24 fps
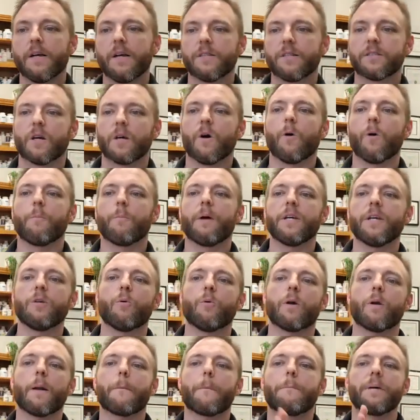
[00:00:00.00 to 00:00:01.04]
So, but you
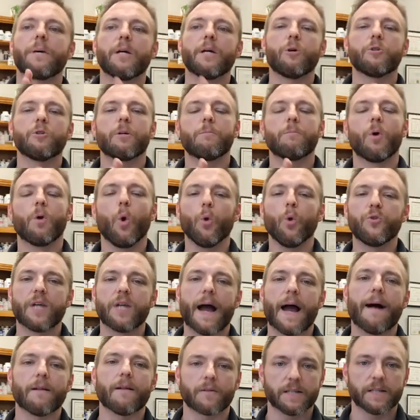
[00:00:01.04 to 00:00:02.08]
want to build a mold
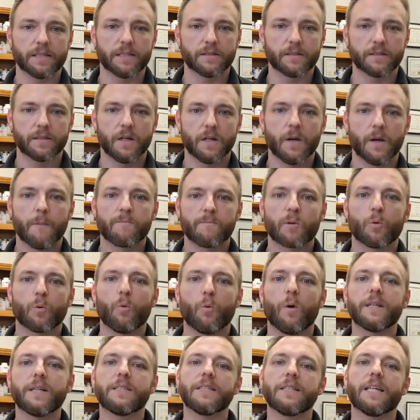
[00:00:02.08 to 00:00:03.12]
tolerance. We
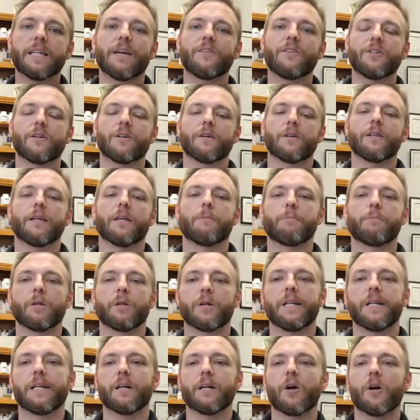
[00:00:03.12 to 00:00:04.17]
want to get you the
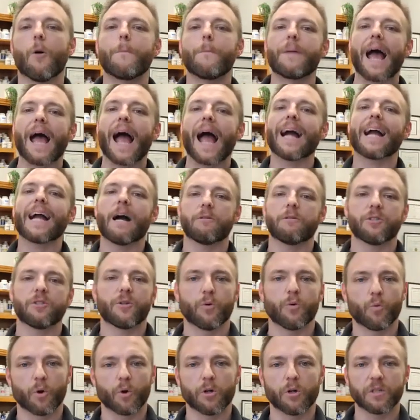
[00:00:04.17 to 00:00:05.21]
ability to go back out into
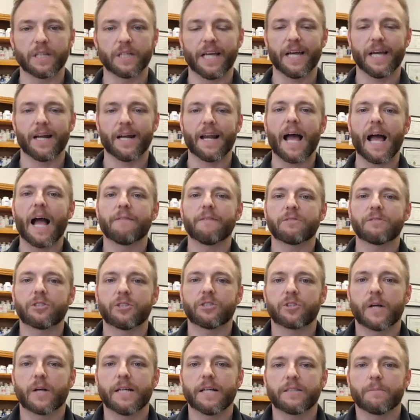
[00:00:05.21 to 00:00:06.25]
the world again and not have to
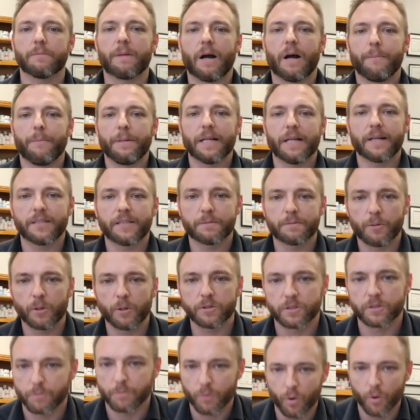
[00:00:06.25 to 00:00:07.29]
stress about being
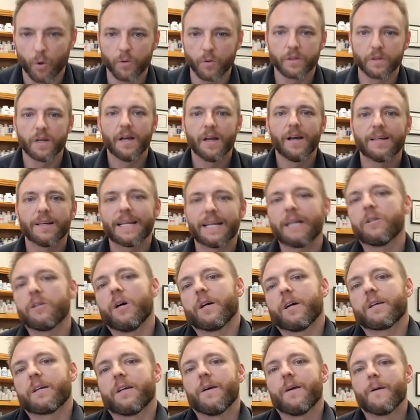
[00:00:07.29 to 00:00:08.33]
exposed to mold. Now
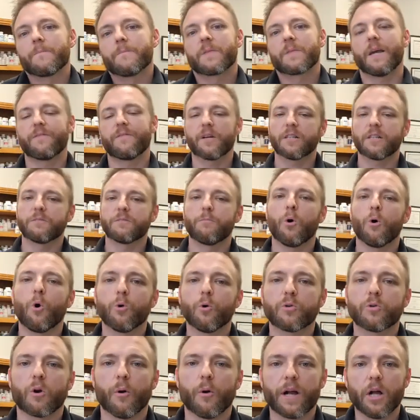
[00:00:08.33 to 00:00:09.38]
look, if there's
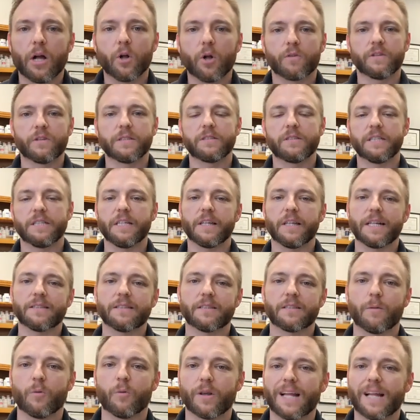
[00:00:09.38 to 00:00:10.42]
mold growing all over the ceiling
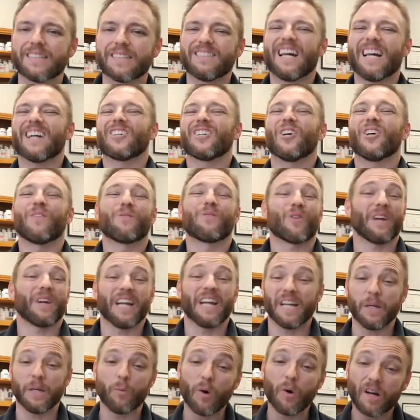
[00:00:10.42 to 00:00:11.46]
somewhere, that's not good for
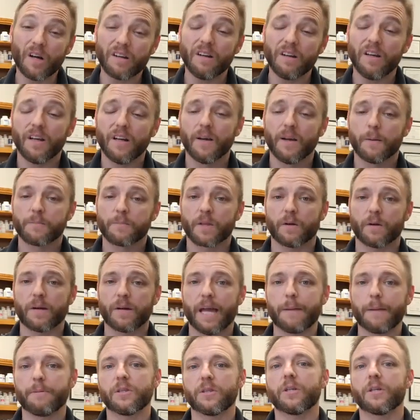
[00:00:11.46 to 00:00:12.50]
anyone.
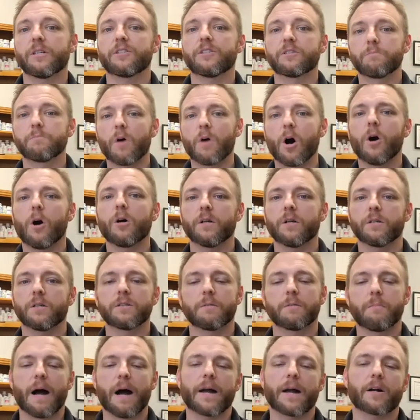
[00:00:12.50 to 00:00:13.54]
Okay, but there's small
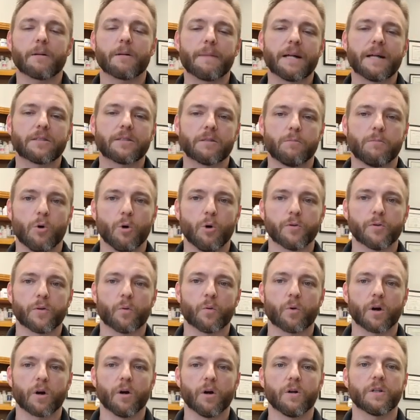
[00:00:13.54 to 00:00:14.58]
to moderate amounts of mold in the
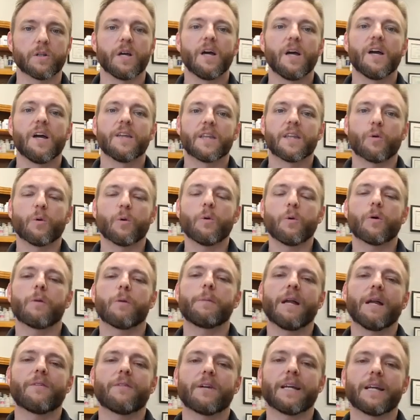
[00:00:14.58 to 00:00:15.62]
world that we want to
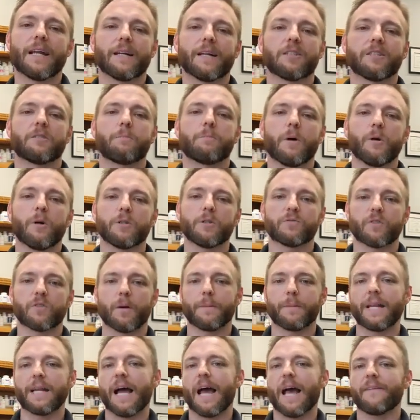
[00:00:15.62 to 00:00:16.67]
be able to get exposed
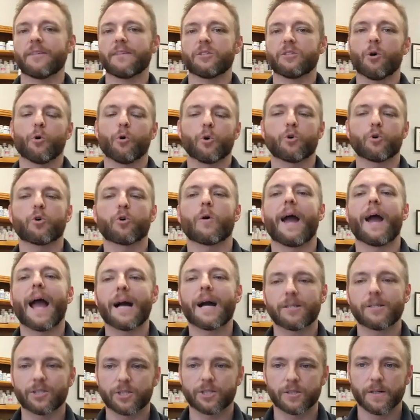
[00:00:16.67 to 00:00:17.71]
from and not have a total
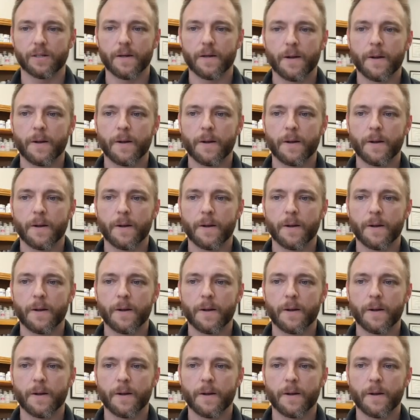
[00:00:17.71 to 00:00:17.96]
crash.